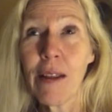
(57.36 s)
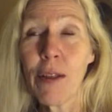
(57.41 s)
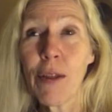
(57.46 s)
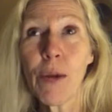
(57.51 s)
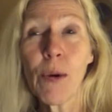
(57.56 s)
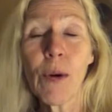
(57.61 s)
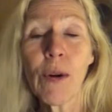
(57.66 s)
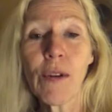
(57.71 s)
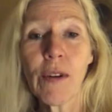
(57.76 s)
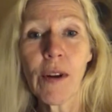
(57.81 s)

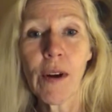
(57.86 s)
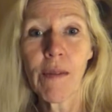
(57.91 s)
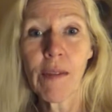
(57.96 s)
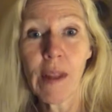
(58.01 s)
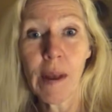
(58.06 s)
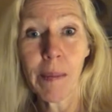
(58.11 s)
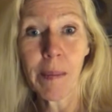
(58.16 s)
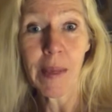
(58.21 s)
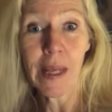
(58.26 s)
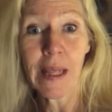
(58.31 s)
thought of
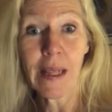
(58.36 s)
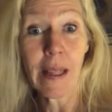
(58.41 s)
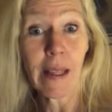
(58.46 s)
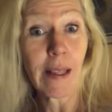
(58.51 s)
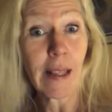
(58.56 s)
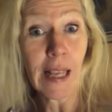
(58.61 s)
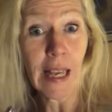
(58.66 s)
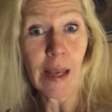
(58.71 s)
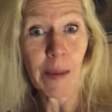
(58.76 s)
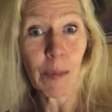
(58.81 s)
them in the
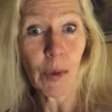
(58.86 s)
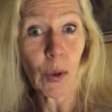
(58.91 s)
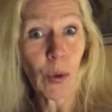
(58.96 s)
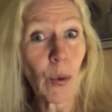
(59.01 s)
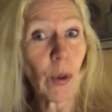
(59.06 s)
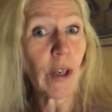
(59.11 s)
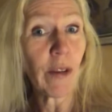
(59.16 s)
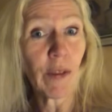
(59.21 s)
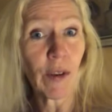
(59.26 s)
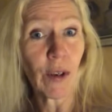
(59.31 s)
same
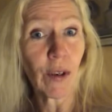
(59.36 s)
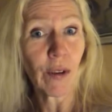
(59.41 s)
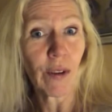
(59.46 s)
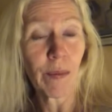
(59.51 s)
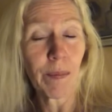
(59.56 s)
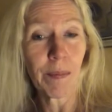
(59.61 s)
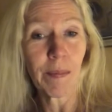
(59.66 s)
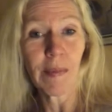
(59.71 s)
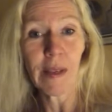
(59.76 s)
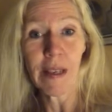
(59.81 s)

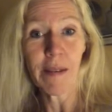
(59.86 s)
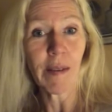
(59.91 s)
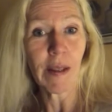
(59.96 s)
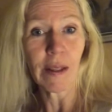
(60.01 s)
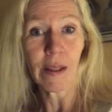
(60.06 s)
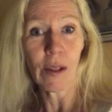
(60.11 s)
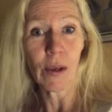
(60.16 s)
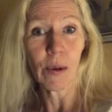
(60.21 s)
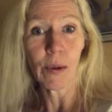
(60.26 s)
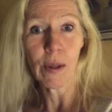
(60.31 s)
universe,
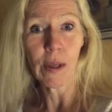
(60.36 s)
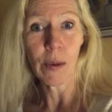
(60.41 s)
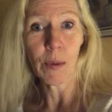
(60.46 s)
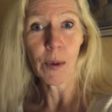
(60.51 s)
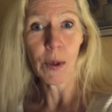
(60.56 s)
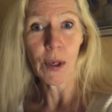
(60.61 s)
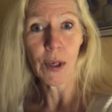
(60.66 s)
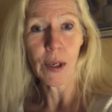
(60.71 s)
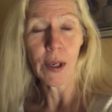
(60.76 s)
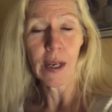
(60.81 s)
even though they
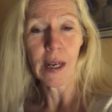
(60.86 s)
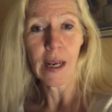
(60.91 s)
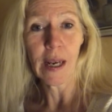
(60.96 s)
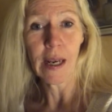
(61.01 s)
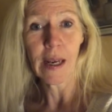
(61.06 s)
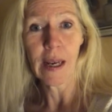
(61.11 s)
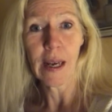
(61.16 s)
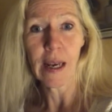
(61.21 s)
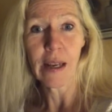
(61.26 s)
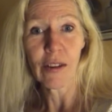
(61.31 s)
were
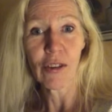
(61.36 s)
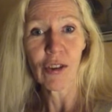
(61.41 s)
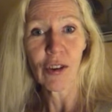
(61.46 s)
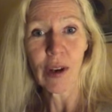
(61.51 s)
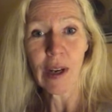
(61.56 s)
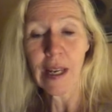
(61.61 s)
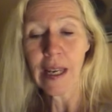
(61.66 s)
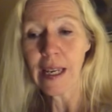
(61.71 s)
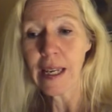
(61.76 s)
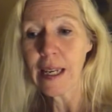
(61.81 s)

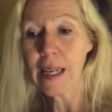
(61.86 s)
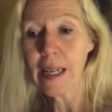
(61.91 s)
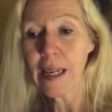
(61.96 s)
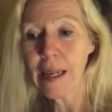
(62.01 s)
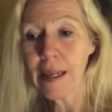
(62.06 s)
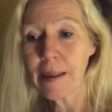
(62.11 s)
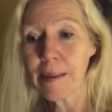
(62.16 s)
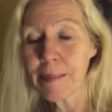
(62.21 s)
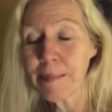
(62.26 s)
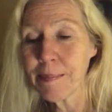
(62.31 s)
actually
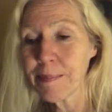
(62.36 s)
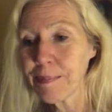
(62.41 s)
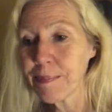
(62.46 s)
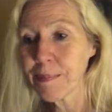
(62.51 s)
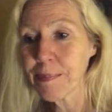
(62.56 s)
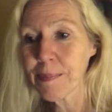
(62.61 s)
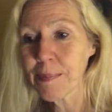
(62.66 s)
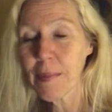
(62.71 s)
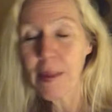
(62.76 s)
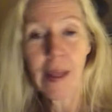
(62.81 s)

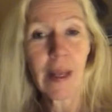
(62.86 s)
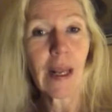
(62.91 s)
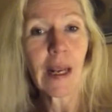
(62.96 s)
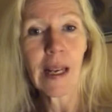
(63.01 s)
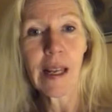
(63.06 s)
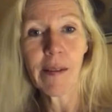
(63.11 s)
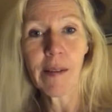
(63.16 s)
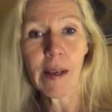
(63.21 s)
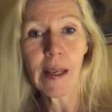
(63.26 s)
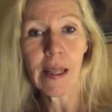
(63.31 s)

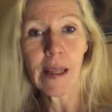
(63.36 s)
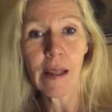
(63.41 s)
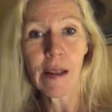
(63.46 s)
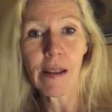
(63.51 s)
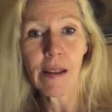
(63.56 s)
living in the